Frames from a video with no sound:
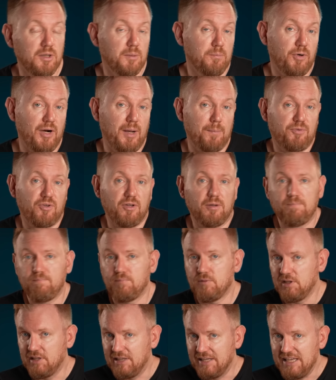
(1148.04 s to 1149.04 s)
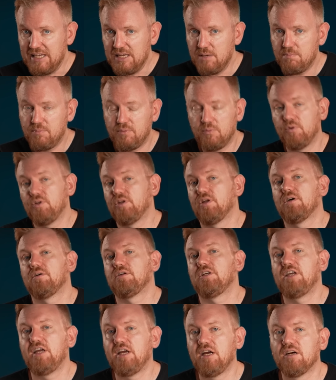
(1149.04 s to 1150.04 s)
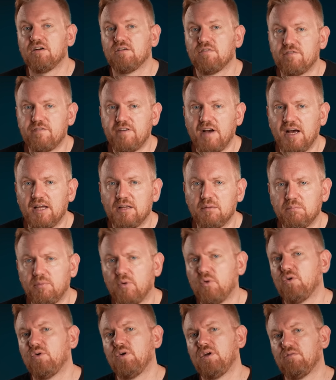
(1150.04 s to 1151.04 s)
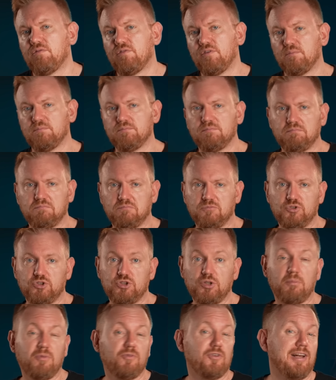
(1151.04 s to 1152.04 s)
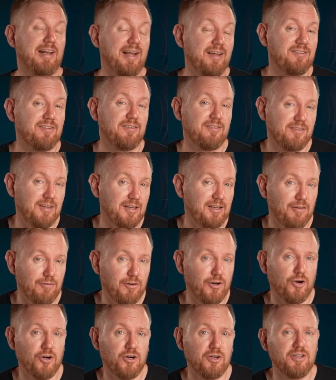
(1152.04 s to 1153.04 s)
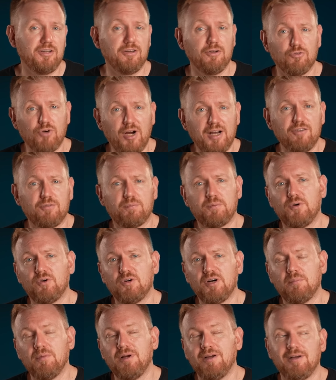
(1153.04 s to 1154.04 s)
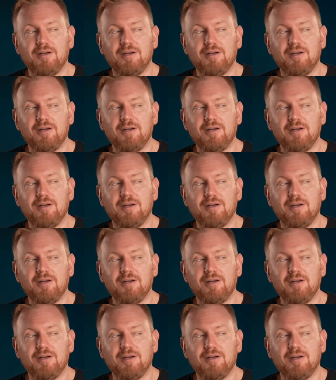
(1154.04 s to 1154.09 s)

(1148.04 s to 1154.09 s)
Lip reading: Perhaps a LEAP with a geared fan borrowing from some of the lessons that they've learned in the Rise program.